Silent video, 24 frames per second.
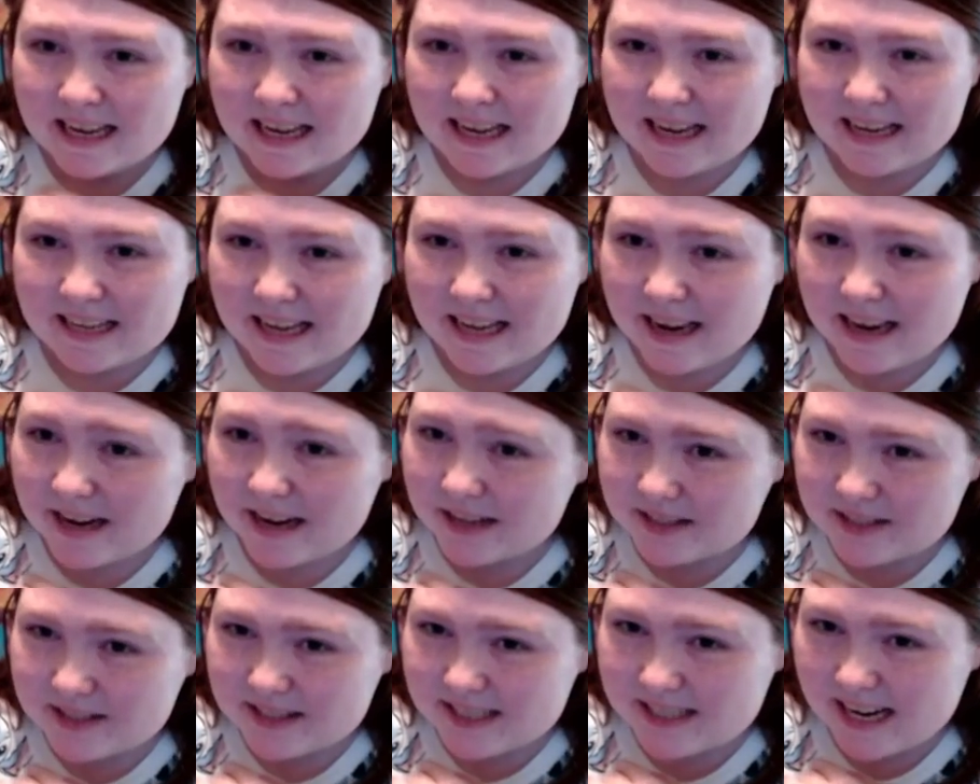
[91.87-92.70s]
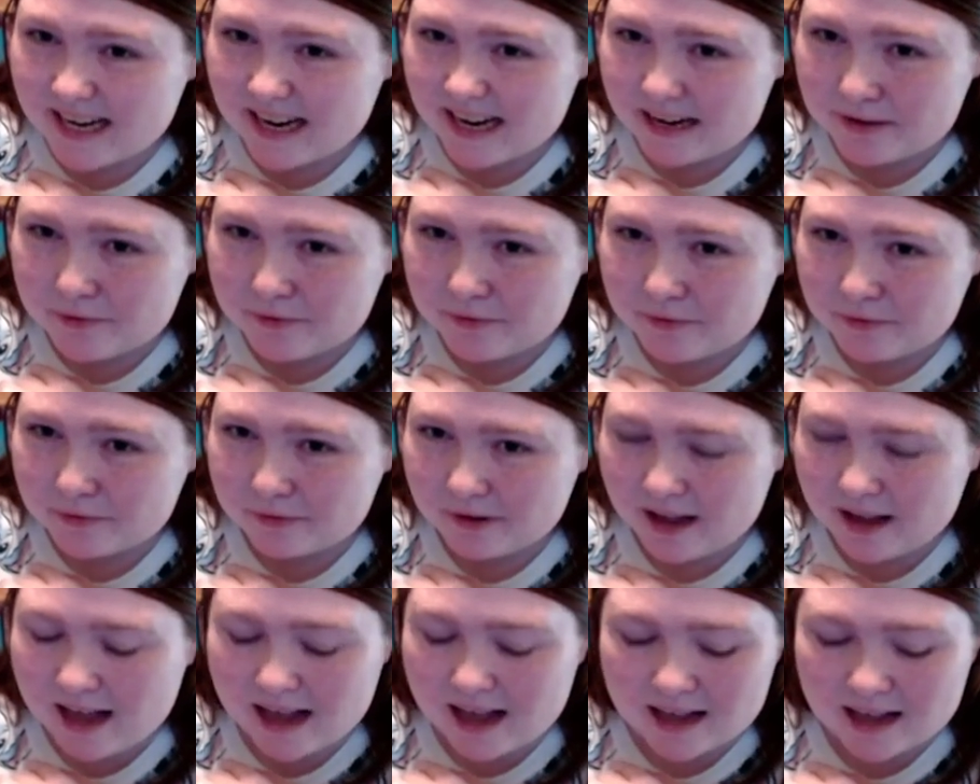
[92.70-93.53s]
care stuff.
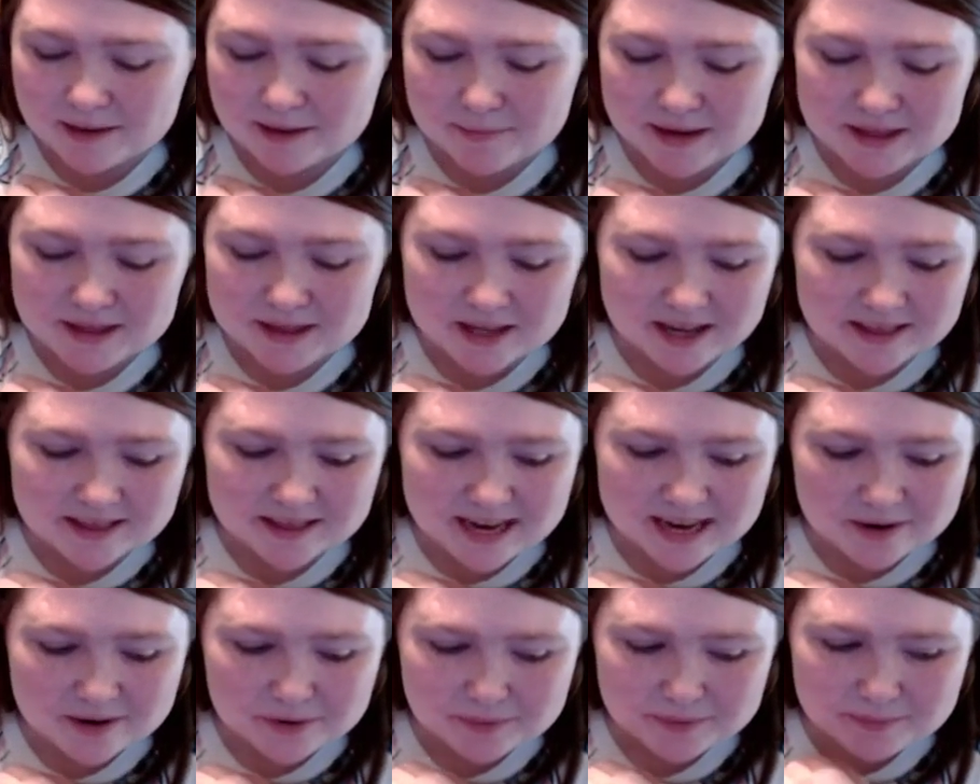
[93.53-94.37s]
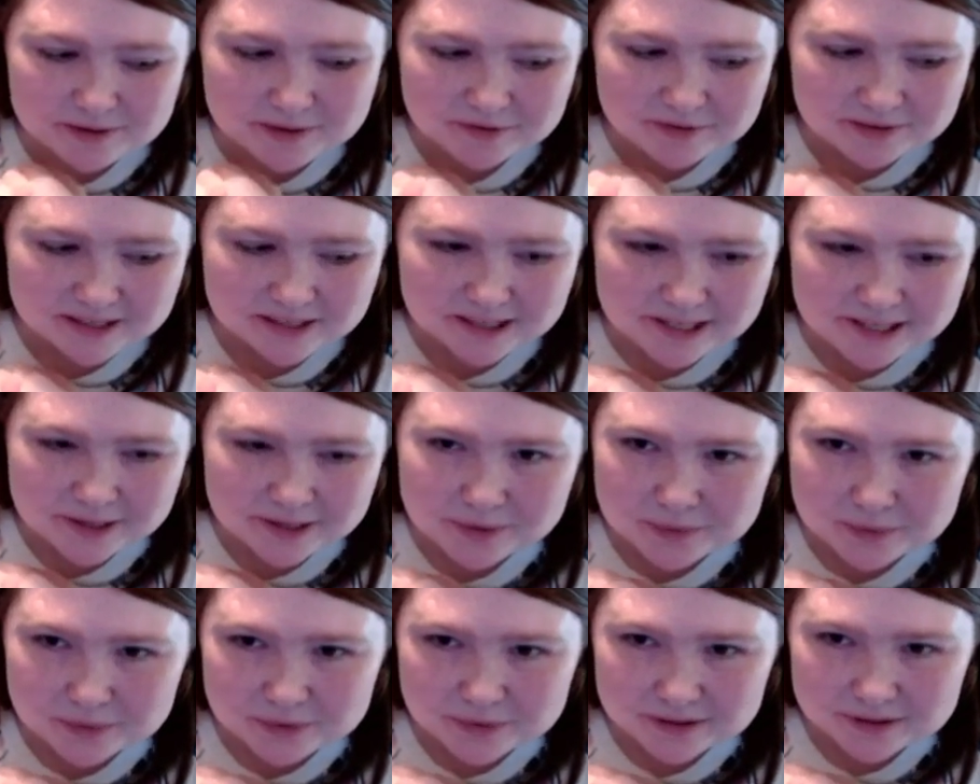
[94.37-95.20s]
Um, I thought that would be really
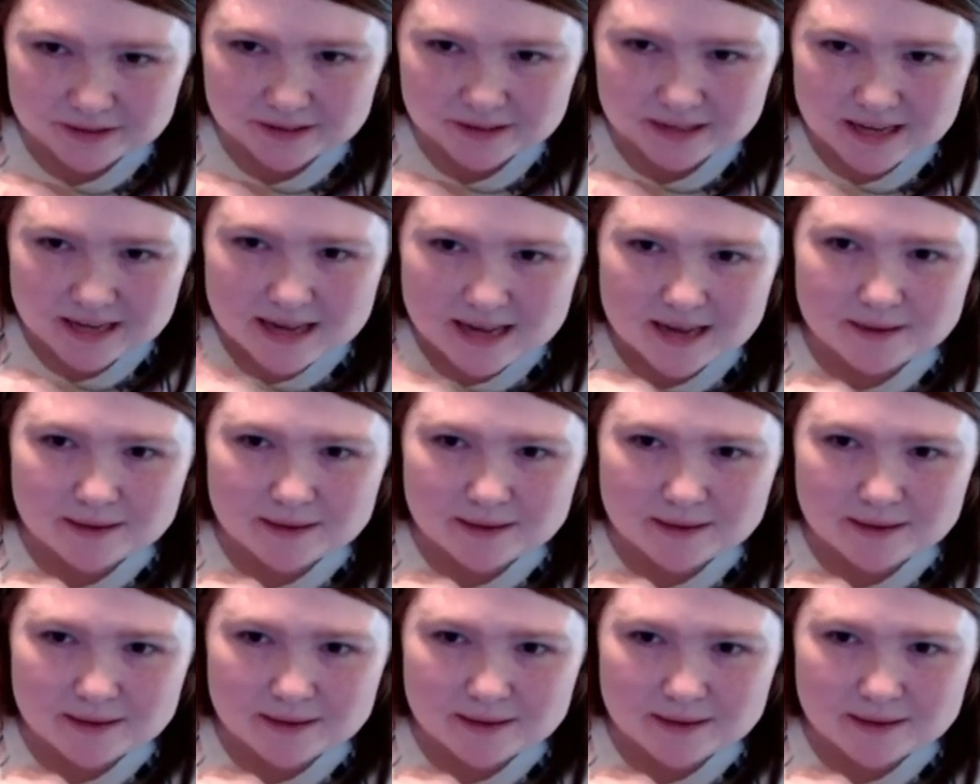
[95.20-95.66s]
cool.